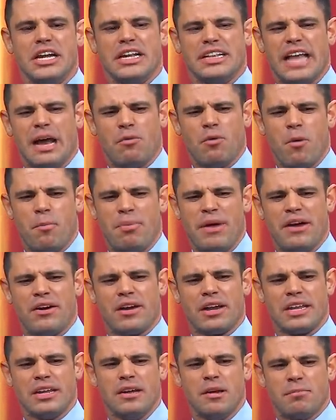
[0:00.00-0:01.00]
that will
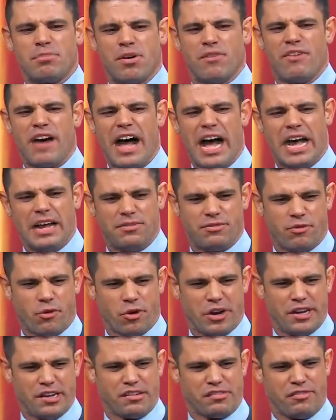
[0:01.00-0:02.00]
barely provide
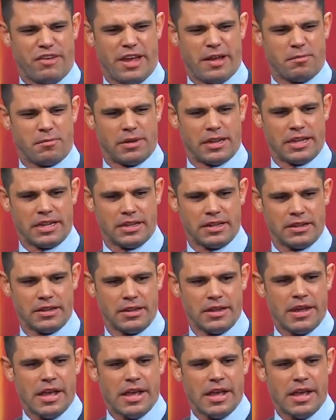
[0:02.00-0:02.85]
for his family.